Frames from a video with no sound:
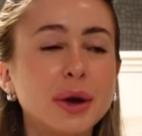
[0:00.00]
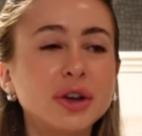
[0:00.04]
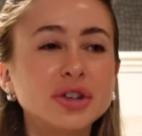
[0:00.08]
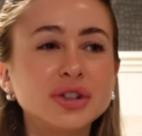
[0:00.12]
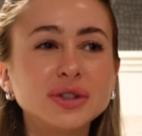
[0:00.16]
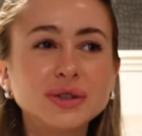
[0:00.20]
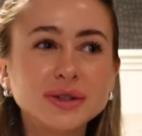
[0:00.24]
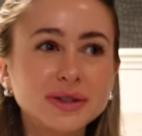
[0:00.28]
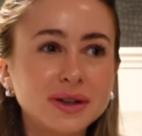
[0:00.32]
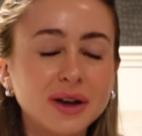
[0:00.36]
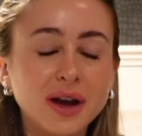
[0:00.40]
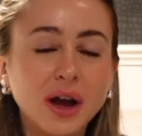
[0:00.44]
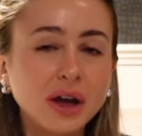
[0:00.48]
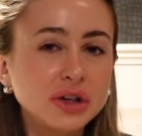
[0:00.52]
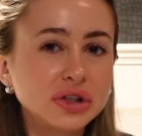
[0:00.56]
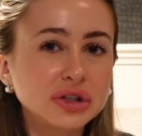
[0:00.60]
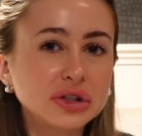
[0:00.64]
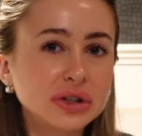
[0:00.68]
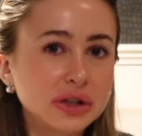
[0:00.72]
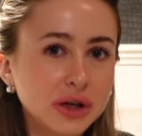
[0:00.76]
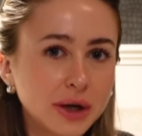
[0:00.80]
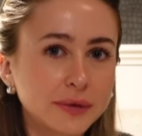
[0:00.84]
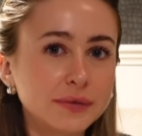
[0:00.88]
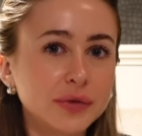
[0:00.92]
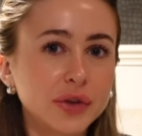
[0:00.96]
I just, I
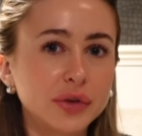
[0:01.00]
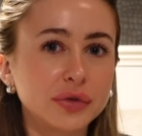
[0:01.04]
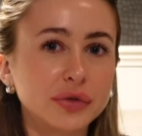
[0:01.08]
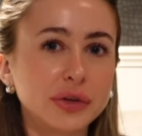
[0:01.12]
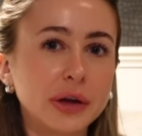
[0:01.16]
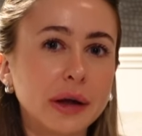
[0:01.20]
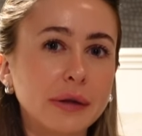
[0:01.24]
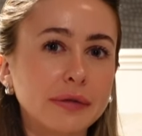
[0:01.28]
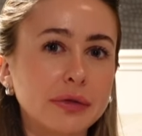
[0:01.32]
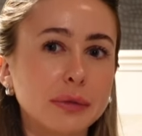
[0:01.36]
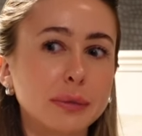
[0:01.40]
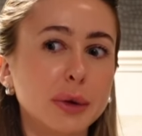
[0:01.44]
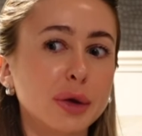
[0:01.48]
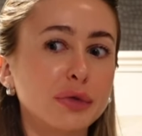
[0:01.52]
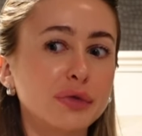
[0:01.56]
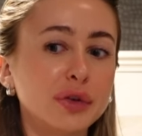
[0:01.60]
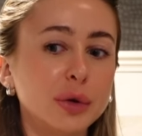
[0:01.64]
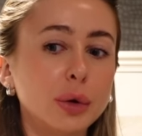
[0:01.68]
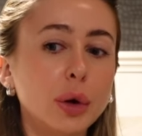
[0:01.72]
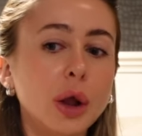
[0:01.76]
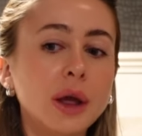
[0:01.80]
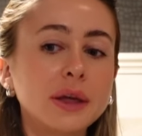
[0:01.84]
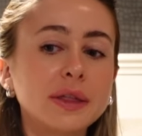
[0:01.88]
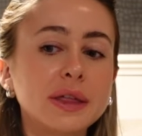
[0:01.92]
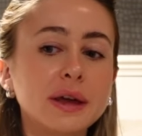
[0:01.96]
just love the fit of them. I
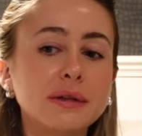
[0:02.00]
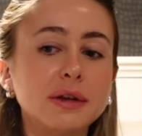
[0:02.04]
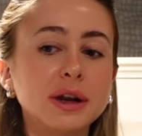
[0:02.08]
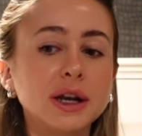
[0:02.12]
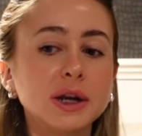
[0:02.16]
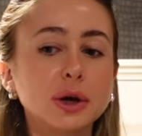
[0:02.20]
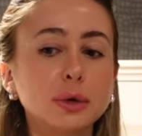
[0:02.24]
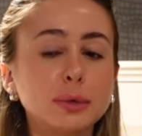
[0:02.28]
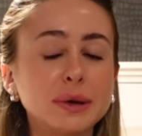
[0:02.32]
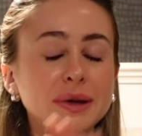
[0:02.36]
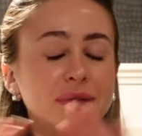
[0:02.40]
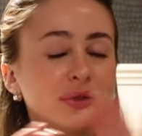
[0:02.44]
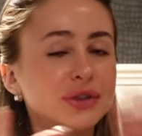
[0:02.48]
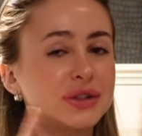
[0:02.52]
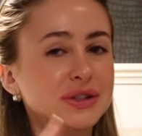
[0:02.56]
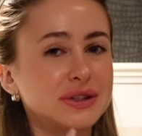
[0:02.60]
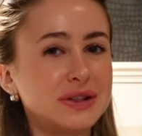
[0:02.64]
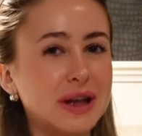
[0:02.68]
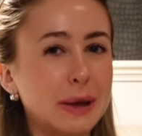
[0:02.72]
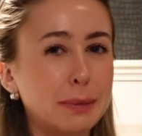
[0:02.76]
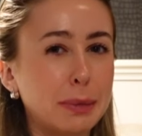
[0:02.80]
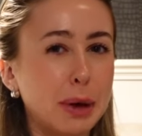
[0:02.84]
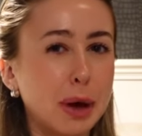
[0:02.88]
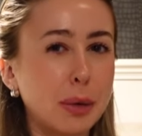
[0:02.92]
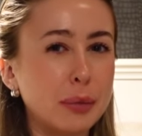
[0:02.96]
feel like they're a little bit of a
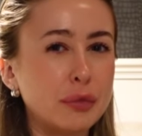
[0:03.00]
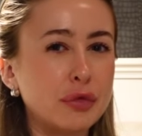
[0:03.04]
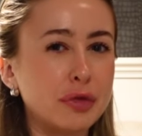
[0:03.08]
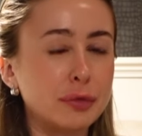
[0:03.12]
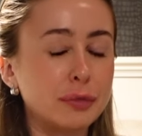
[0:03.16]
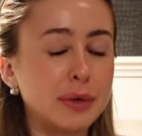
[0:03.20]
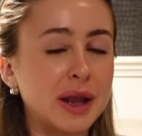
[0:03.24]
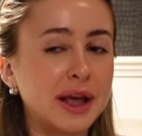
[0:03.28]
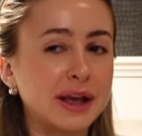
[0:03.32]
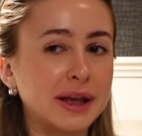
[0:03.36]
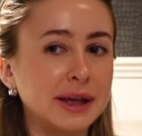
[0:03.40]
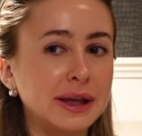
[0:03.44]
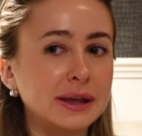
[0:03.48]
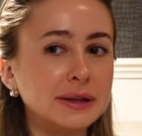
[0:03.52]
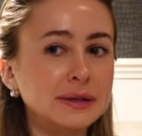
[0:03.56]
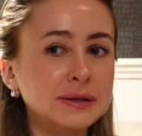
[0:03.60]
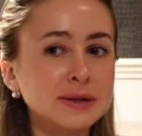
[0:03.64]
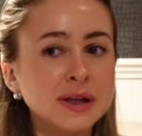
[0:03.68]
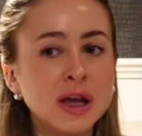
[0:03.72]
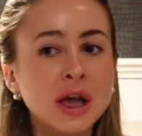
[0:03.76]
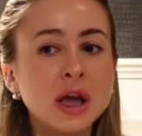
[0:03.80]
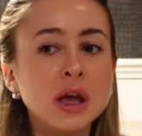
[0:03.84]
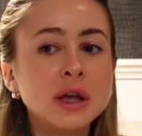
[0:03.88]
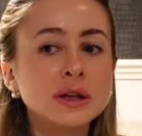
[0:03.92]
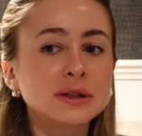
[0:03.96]
step up from leggings.